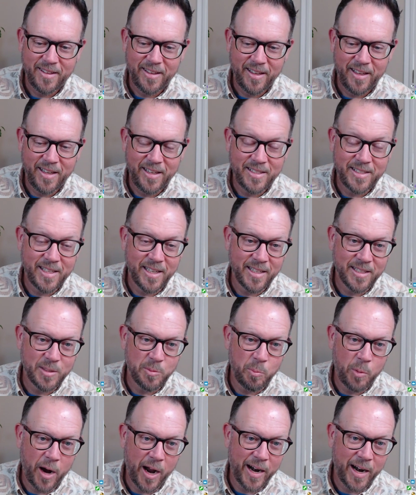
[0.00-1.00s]
He says,
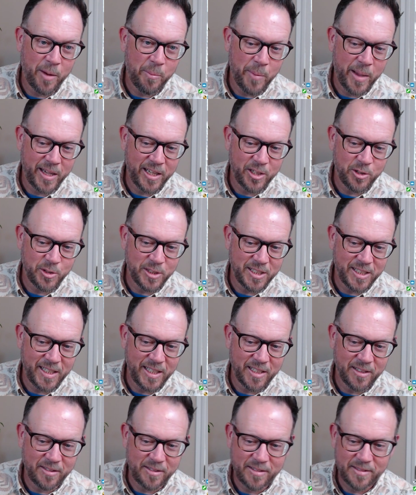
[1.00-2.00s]
Brad, I'll make you a
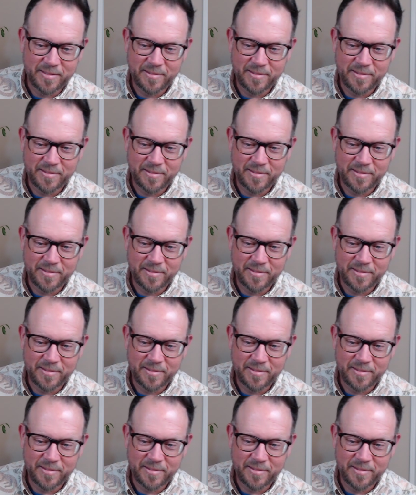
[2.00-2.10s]
deal.